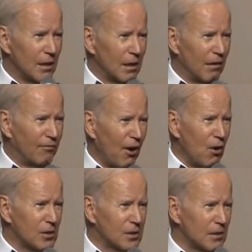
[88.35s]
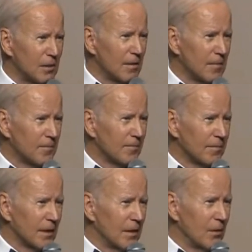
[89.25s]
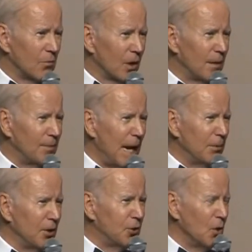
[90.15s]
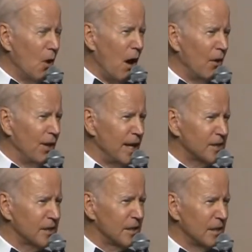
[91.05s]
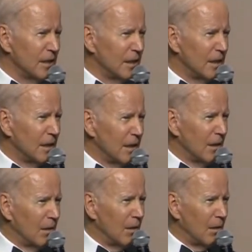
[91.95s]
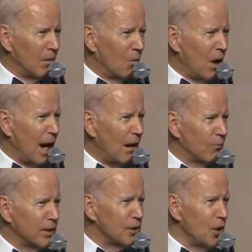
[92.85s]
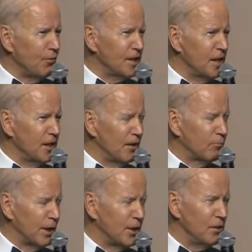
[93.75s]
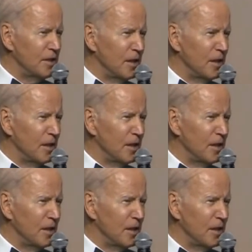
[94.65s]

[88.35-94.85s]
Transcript: And folks, we're going to be able to do all this while reducing the